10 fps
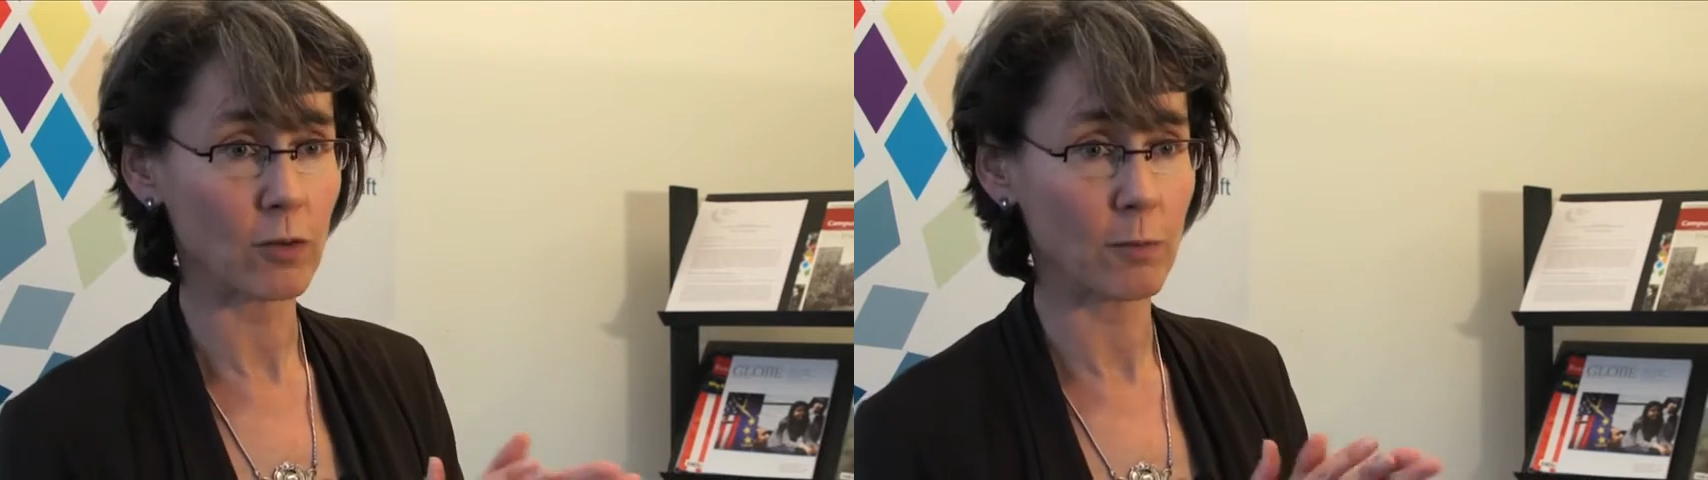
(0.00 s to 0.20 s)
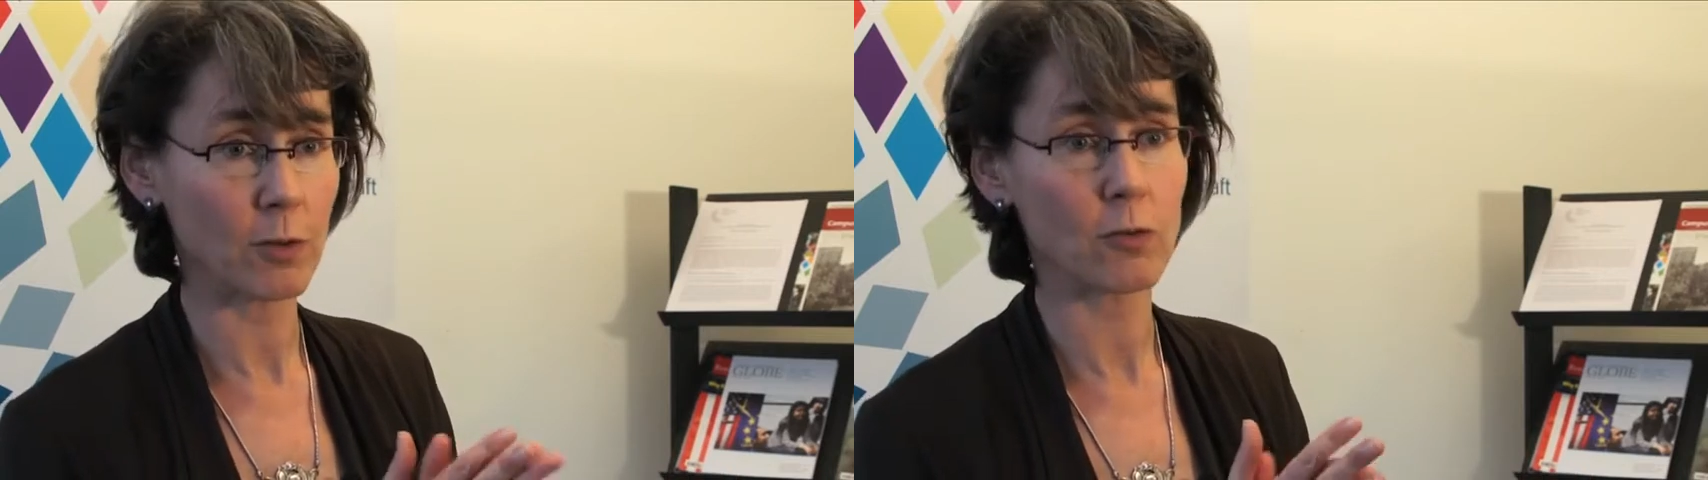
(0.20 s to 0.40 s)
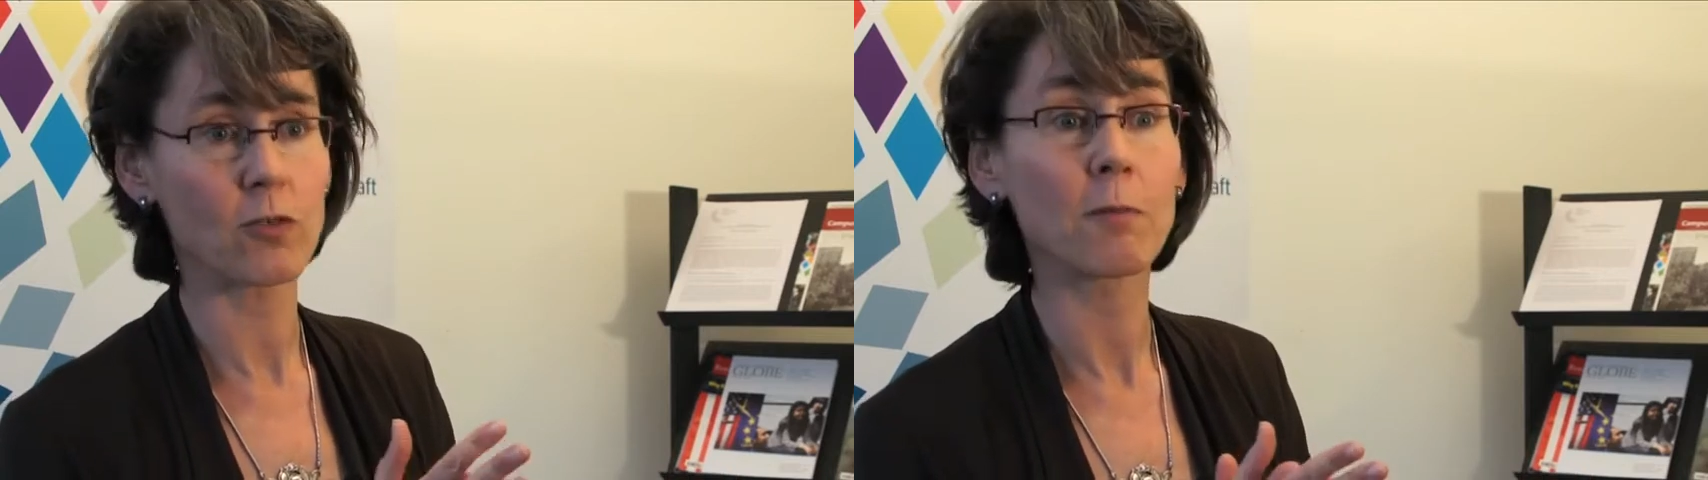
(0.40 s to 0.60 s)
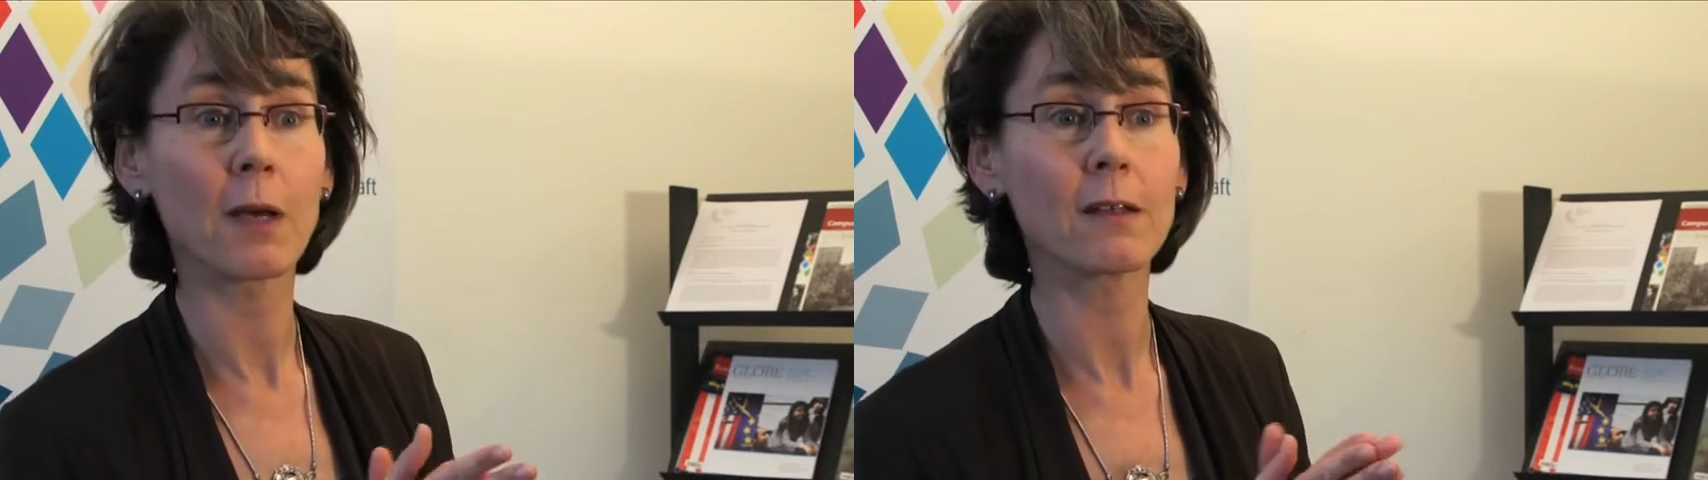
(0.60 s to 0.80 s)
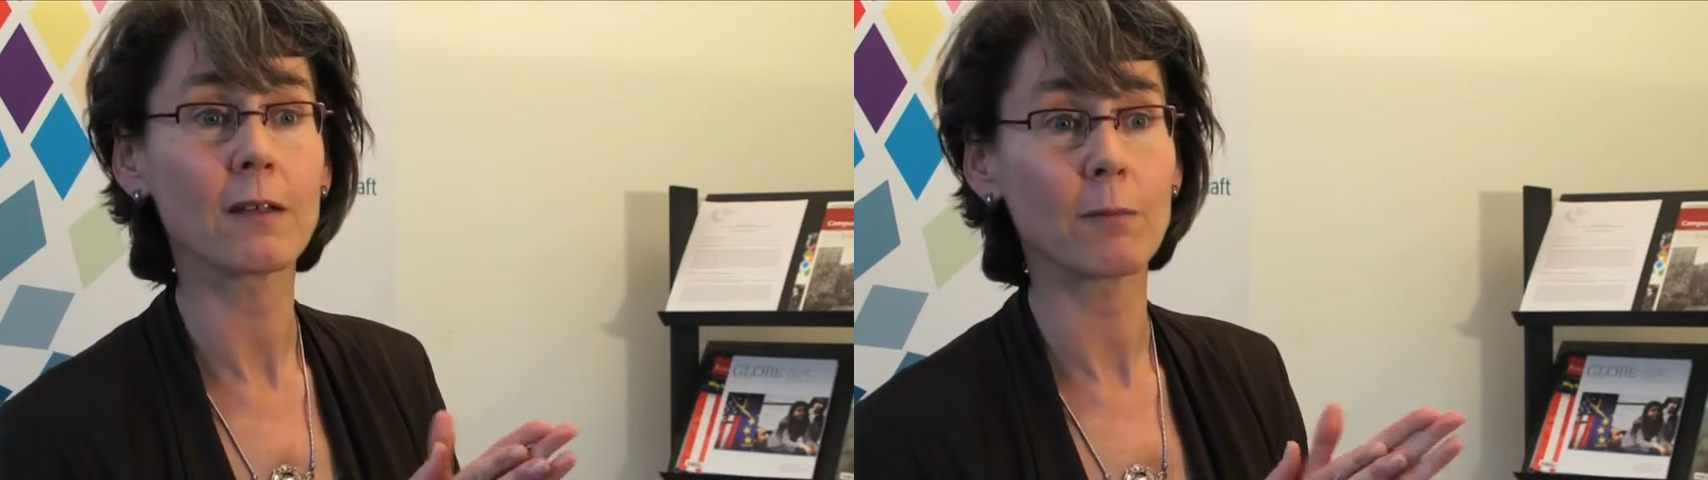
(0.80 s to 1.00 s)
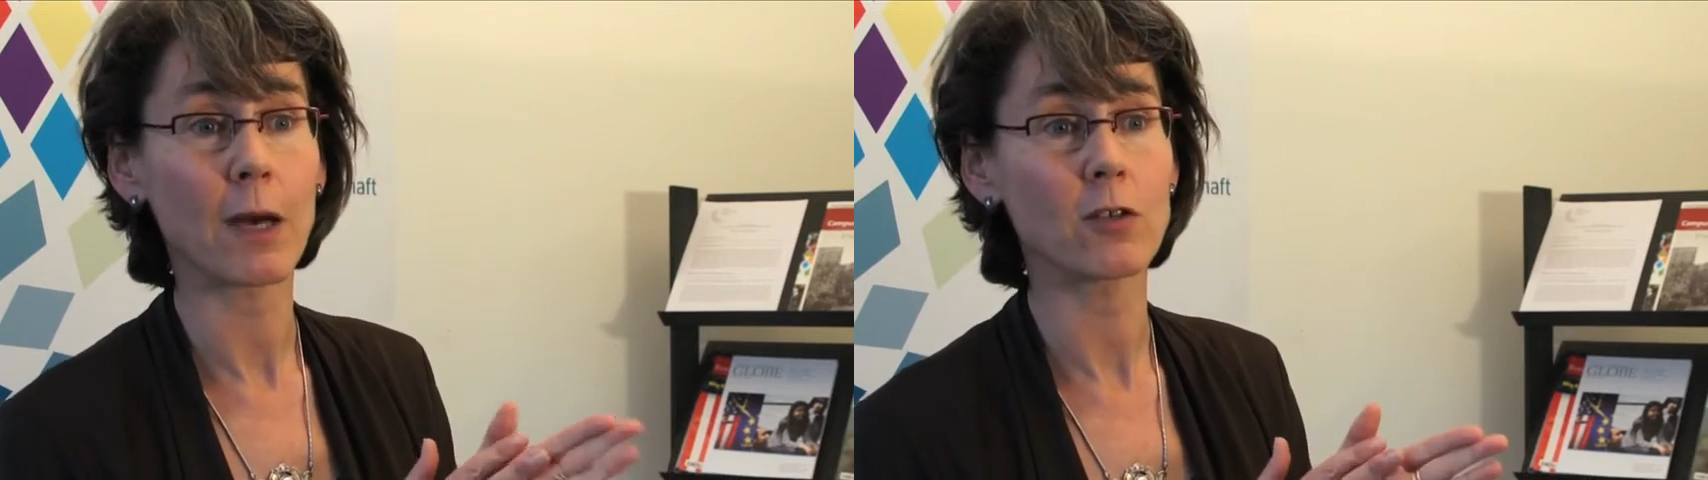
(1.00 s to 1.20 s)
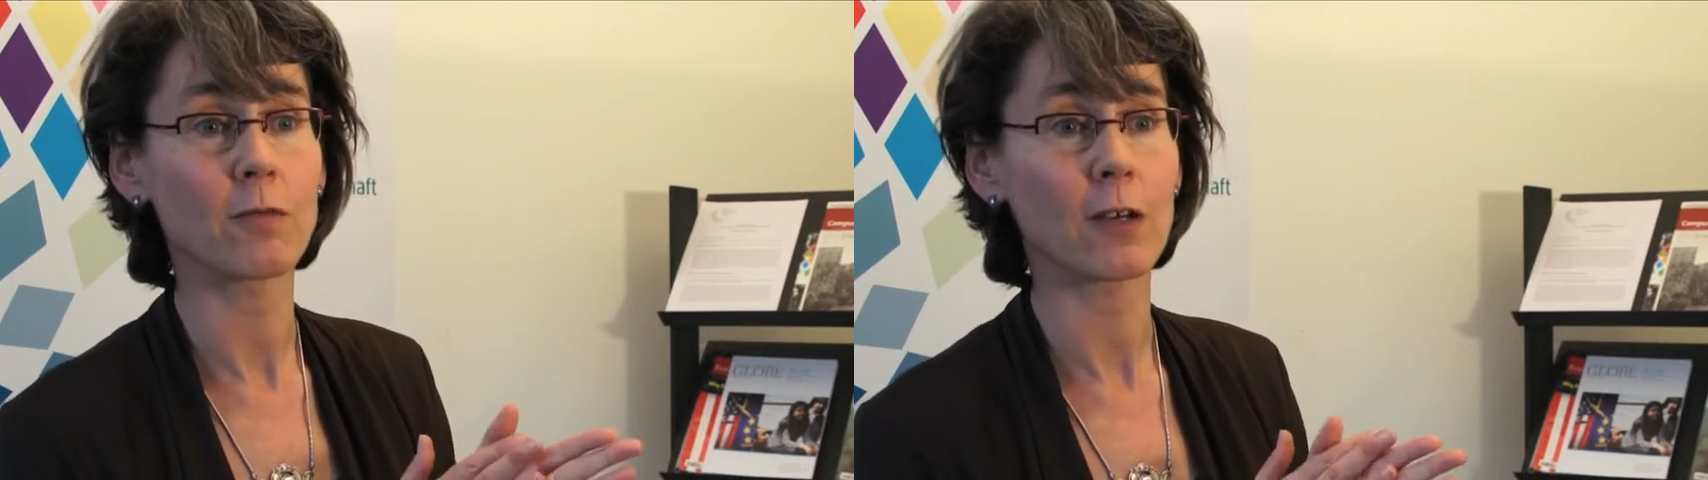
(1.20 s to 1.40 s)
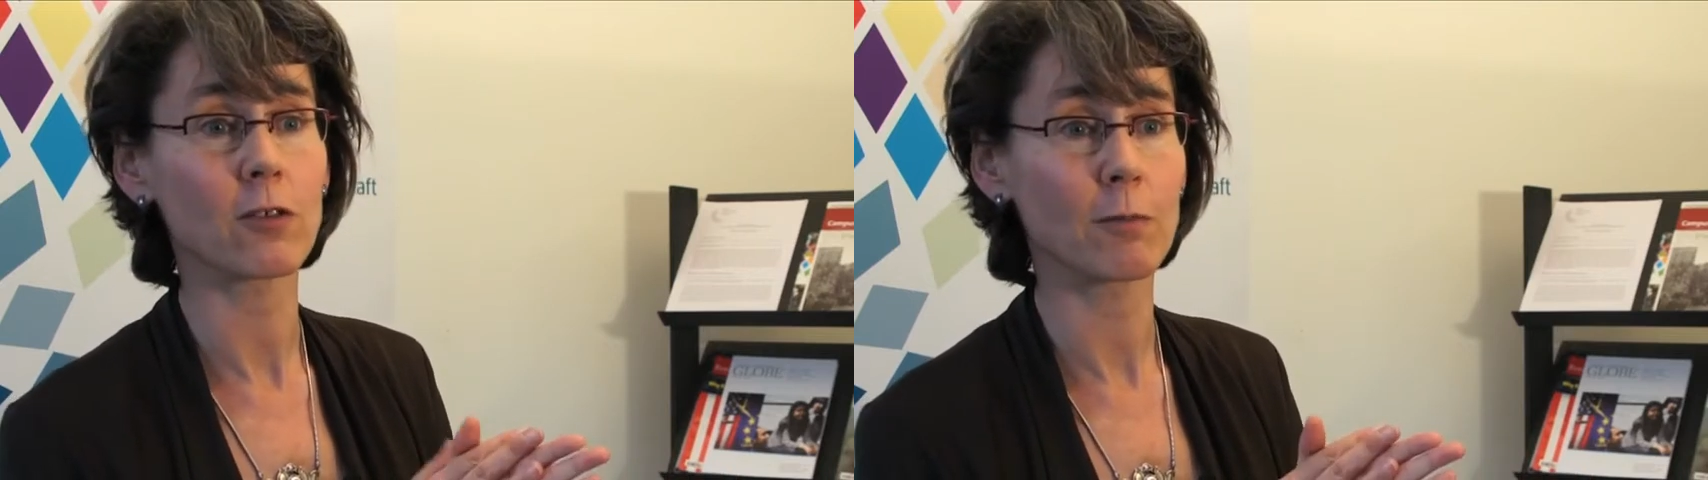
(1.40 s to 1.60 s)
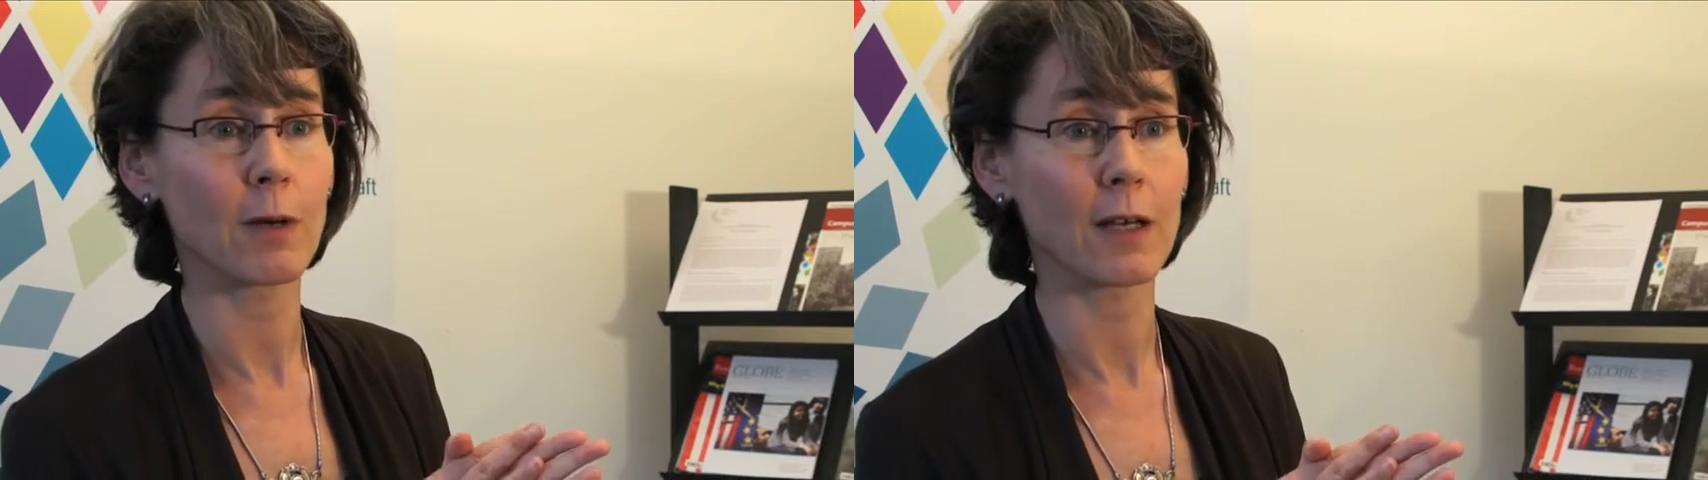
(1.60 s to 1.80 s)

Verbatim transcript: computers are mainly manufactured